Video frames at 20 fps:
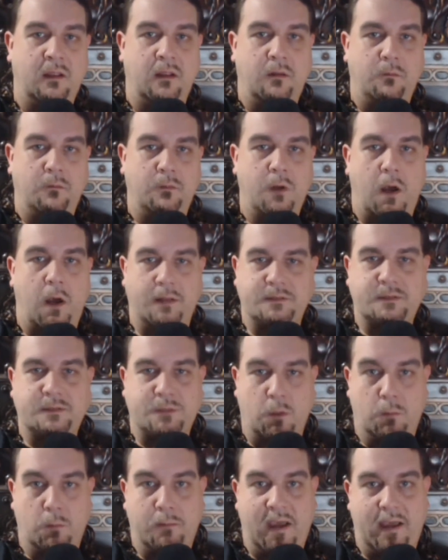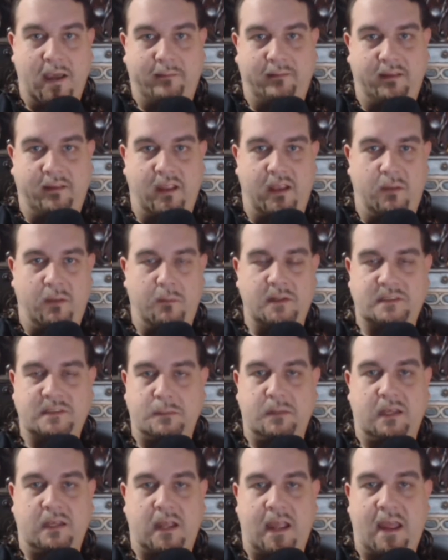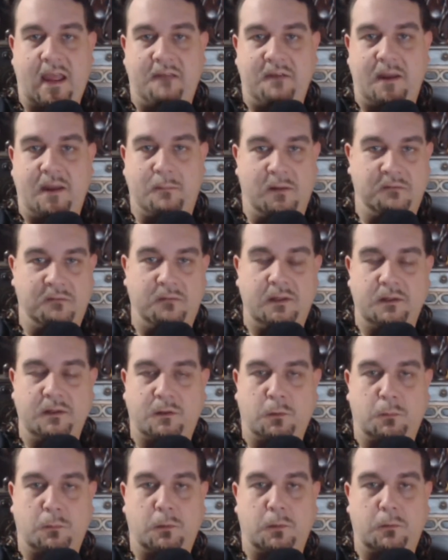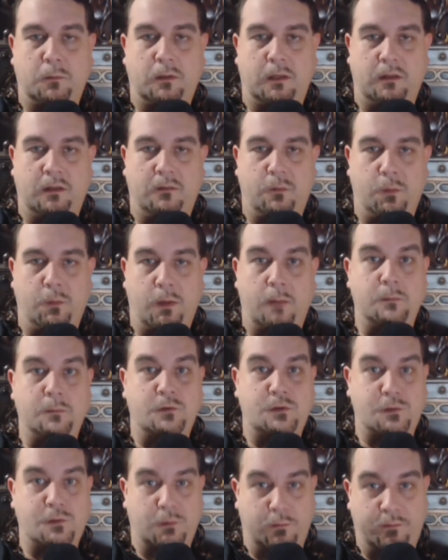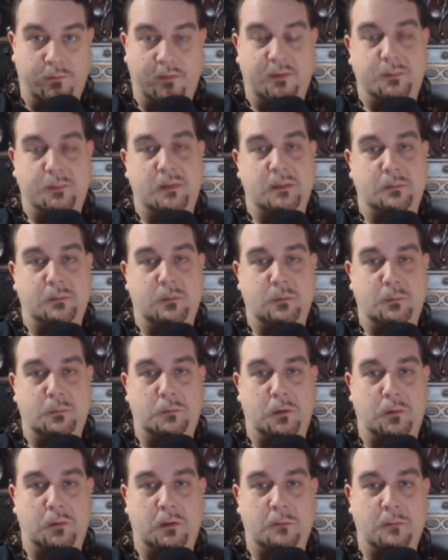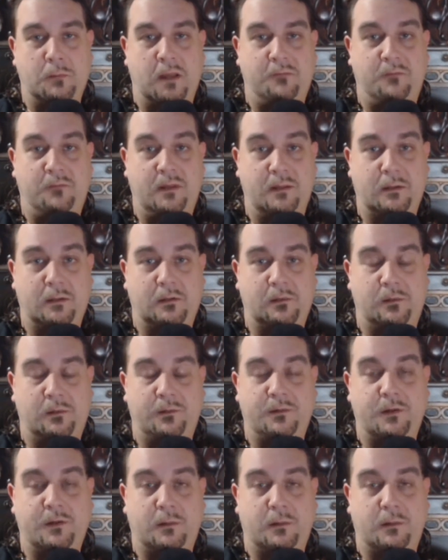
Not so badly anyways. I mean, I have had my vehicle broken into, and I'm sure that the people who broke into my vehicle and took